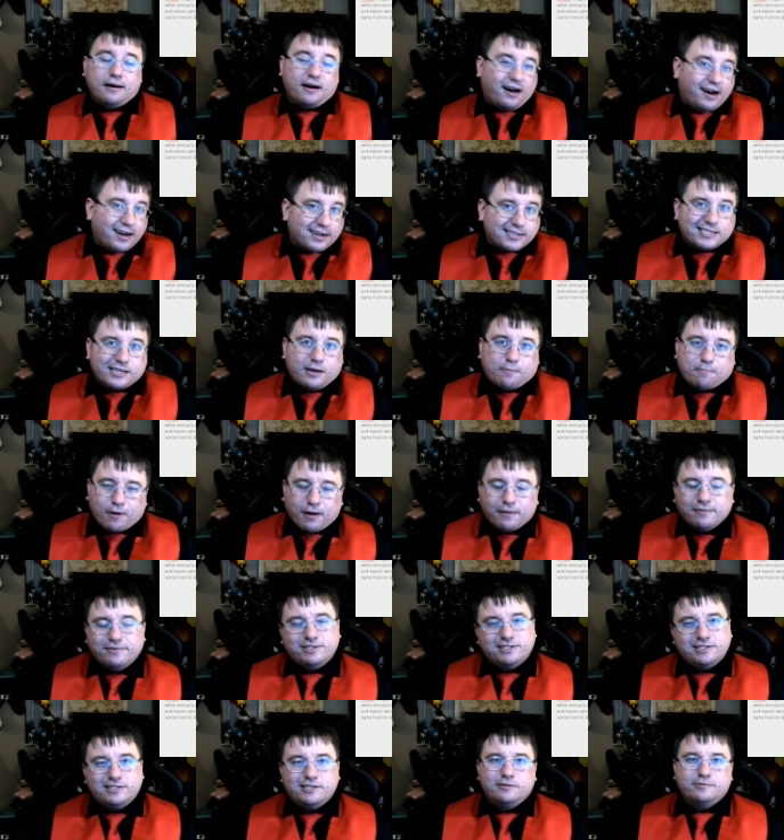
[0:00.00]
I'll probably still
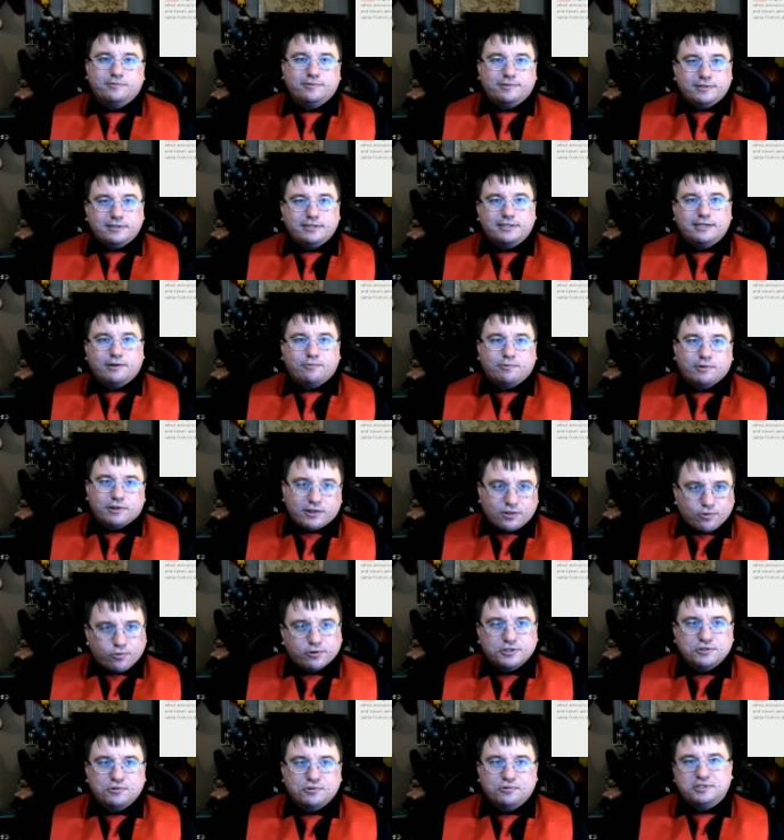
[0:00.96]
stick with Thorns
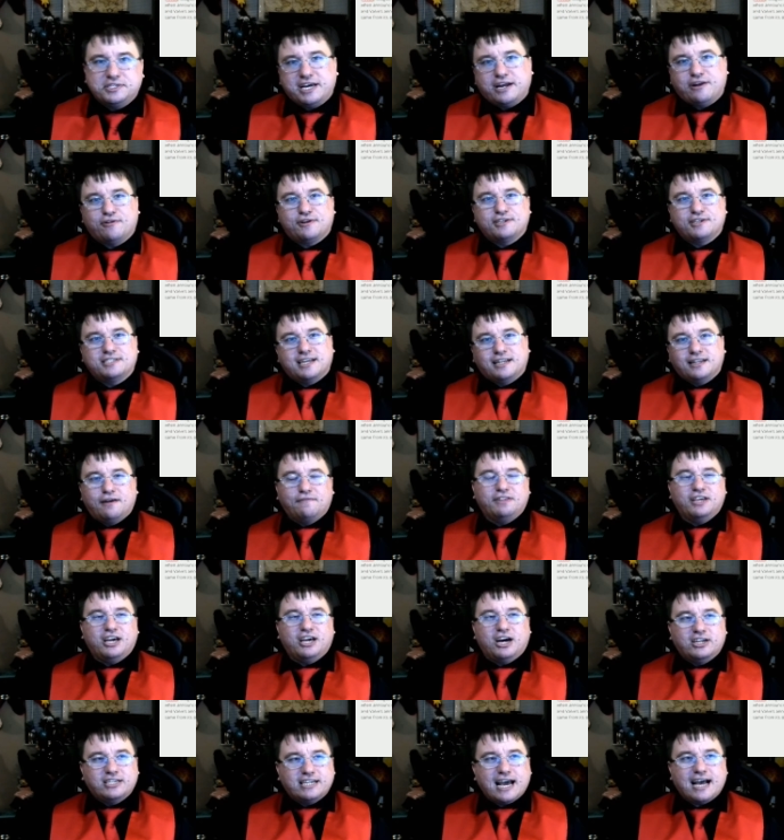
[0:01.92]
Crusader because I love the
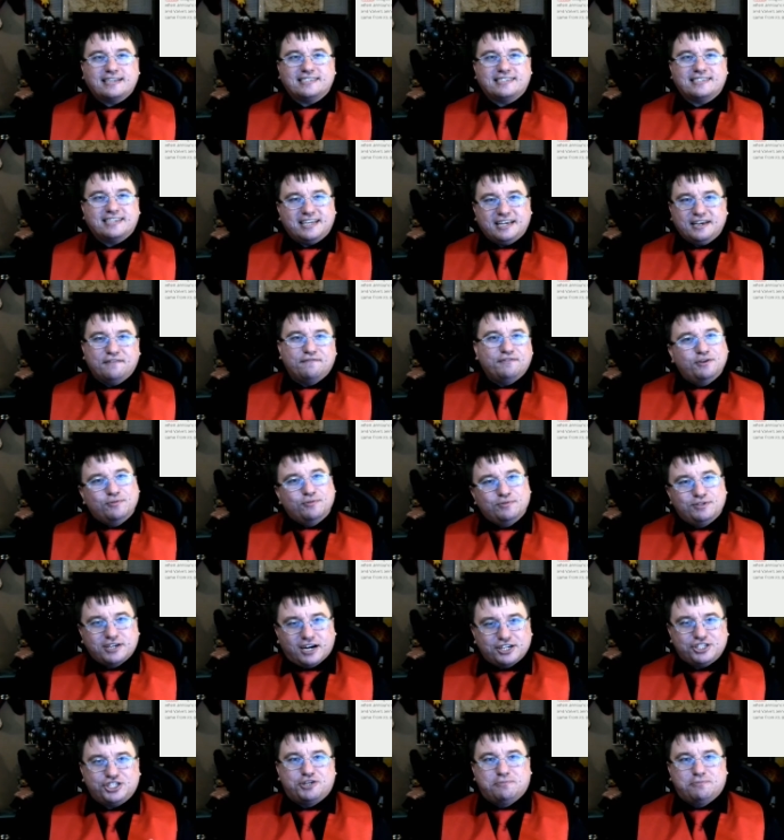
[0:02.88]
audacity of you touched me,
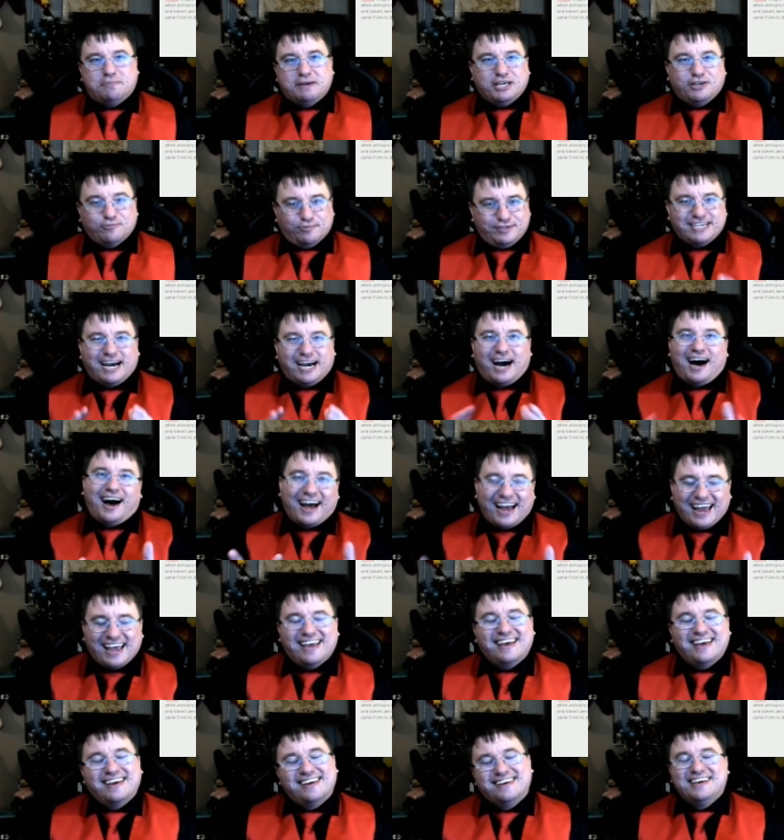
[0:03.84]
you die.
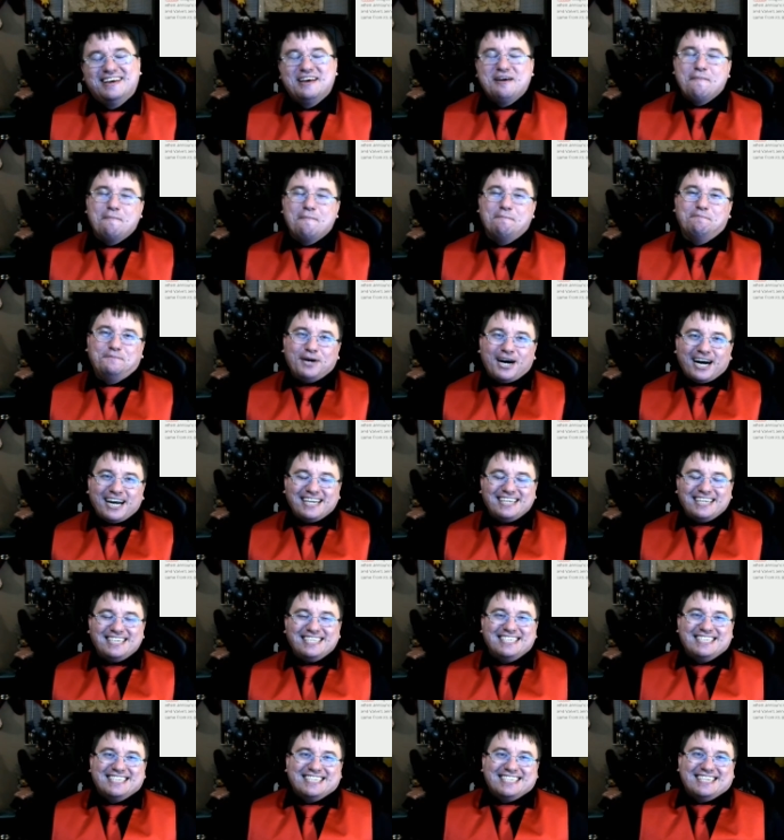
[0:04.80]
But
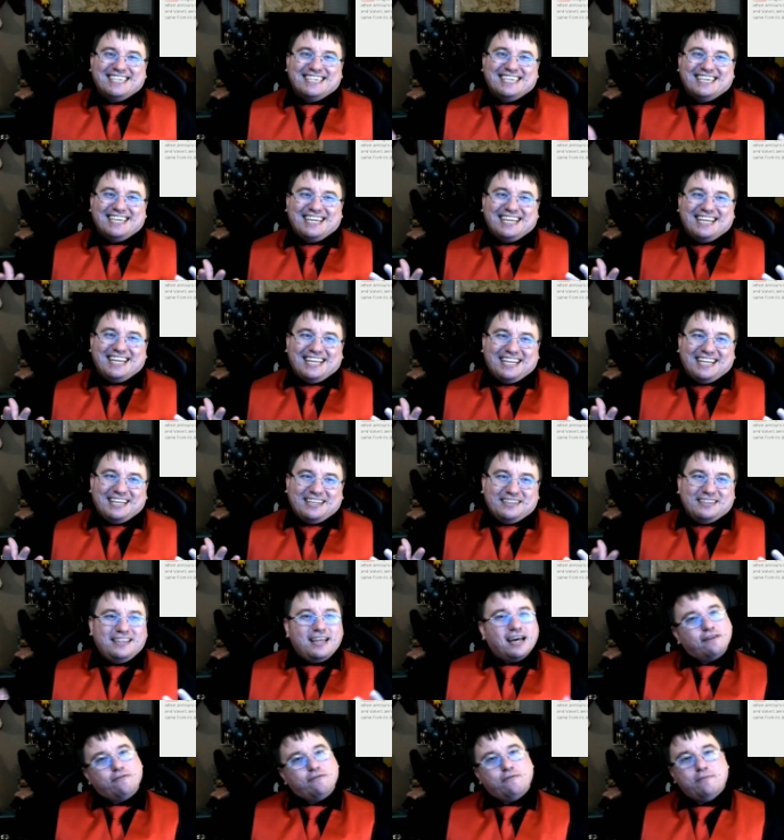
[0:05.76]
not everybody
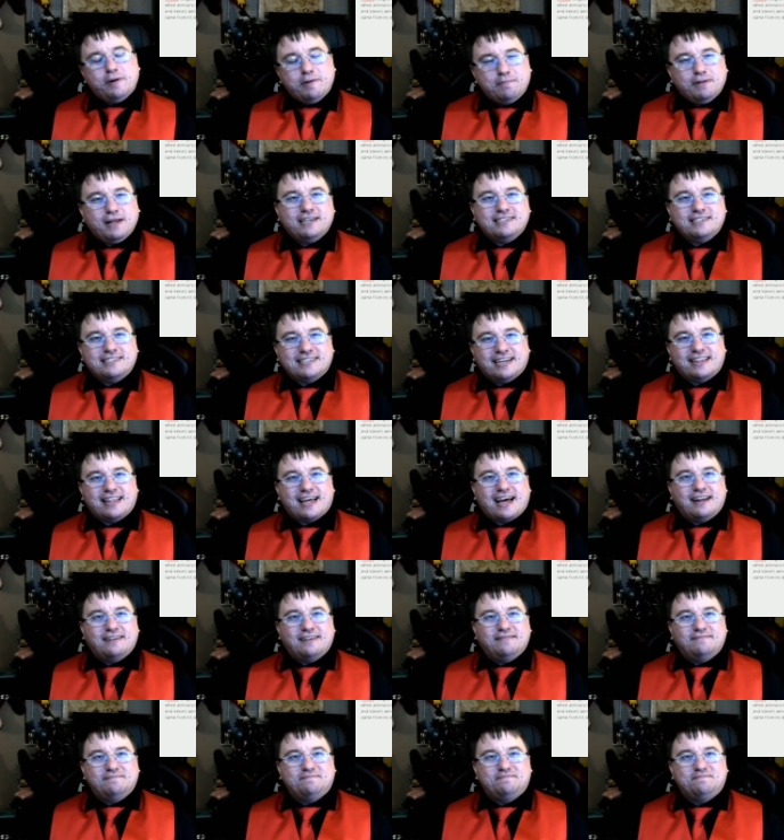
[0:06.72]
plays like that.
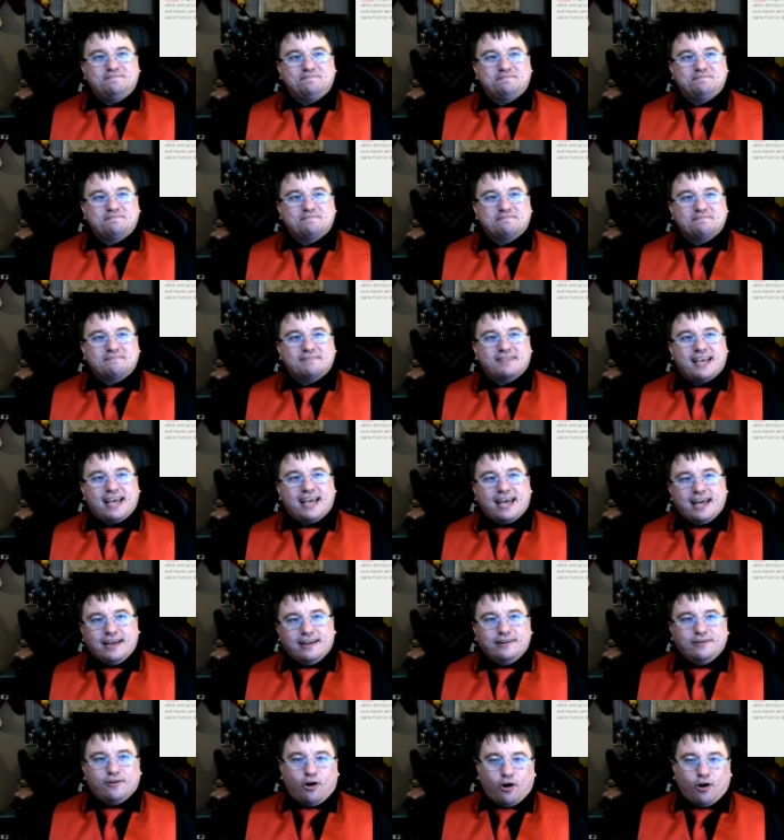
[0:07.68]
And
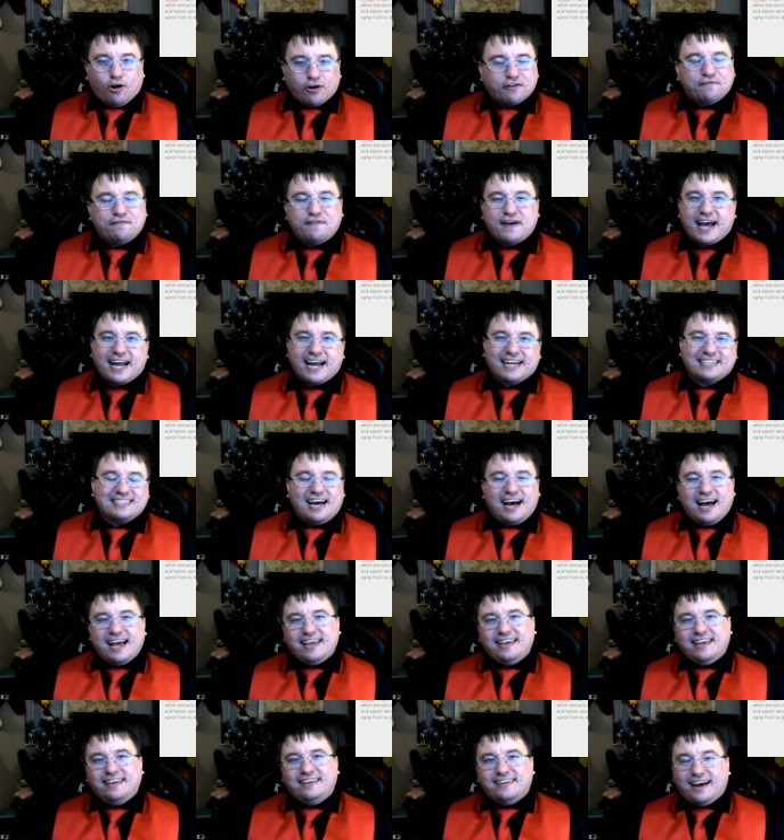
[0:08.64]
Artifact, I
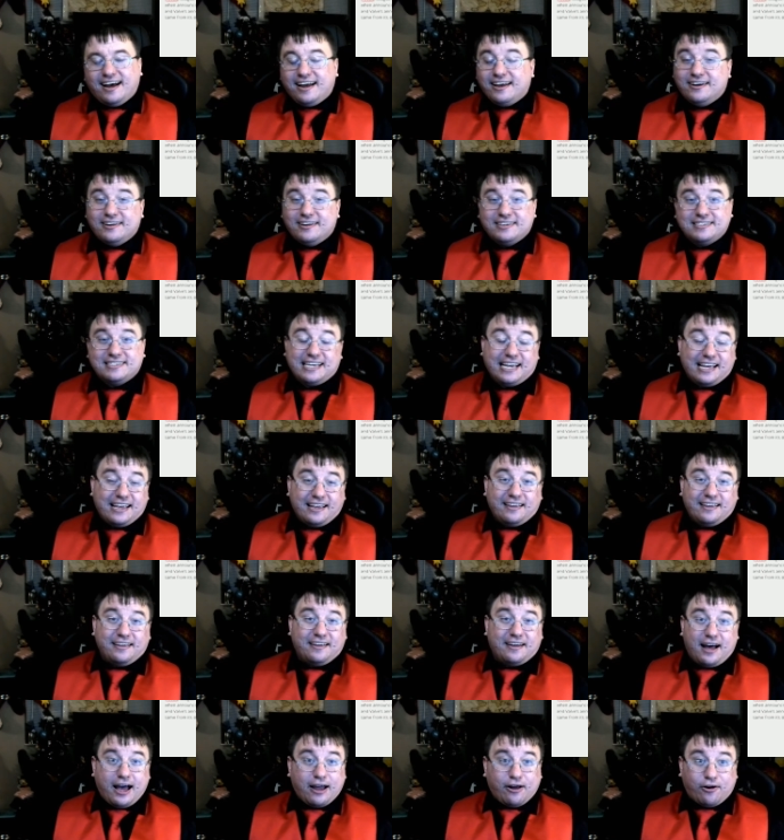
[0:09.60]
honestly
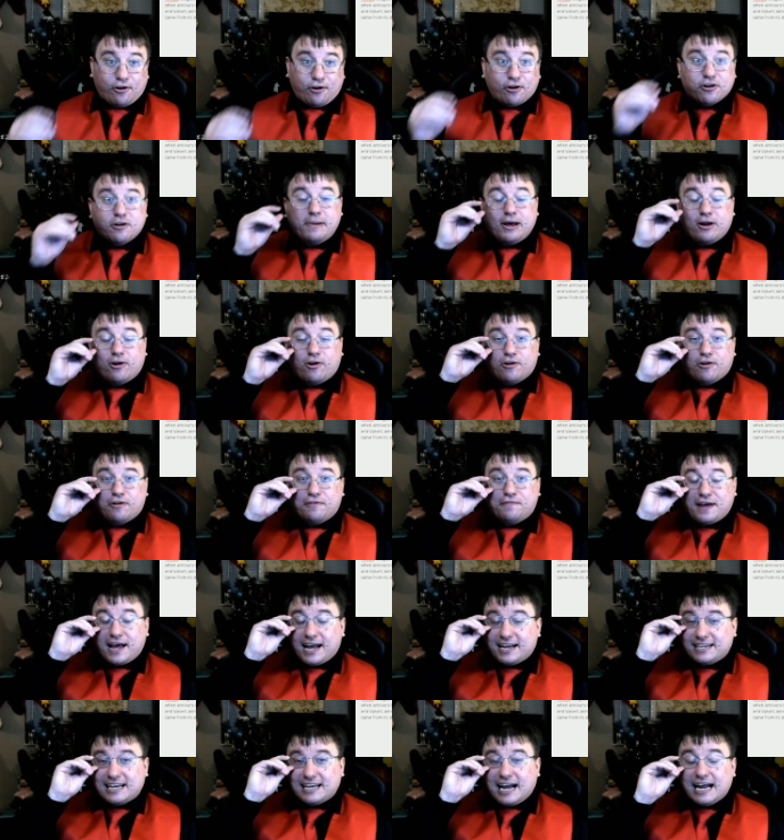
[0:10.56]
heard about Artifact. I
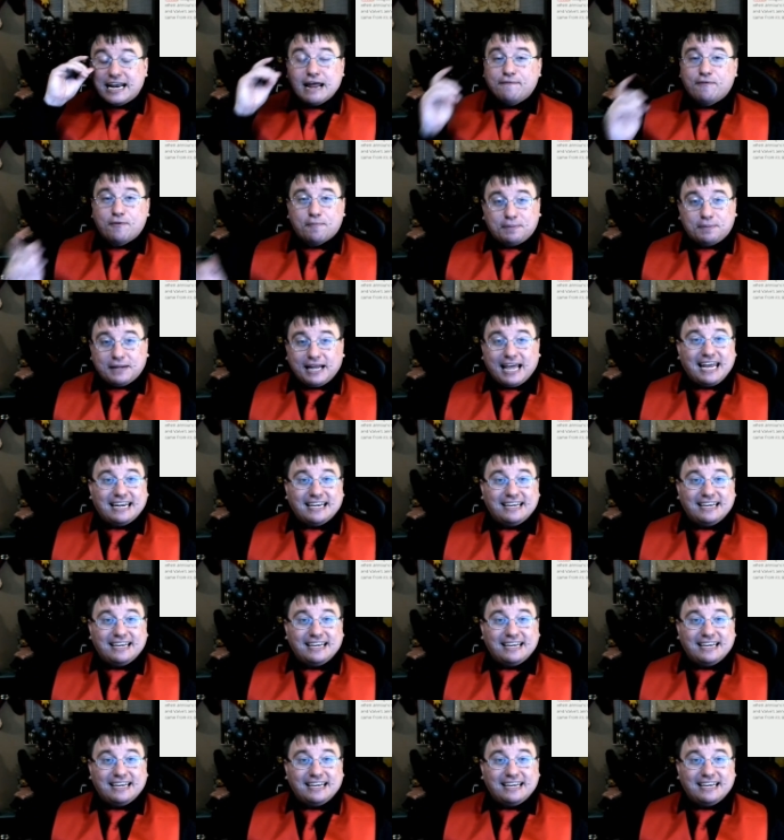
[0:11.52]
never played it.